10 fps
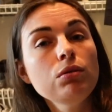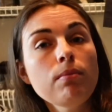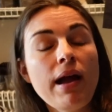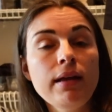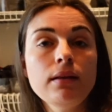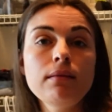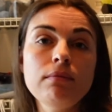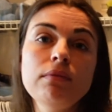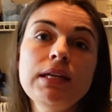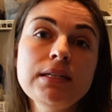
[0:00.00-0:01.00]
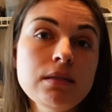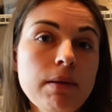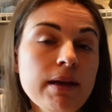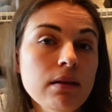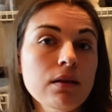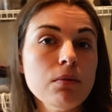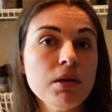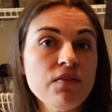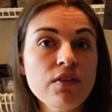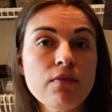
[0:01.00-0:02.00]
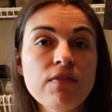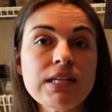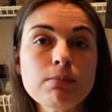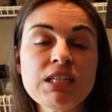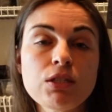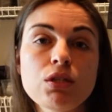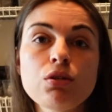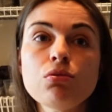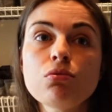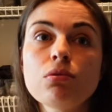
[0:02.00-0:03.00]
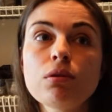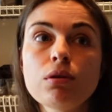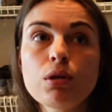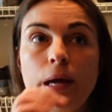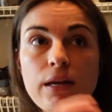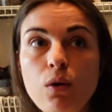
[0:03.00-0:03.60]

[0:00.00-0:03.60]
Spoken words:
might need to make a little bit of an investment to kind of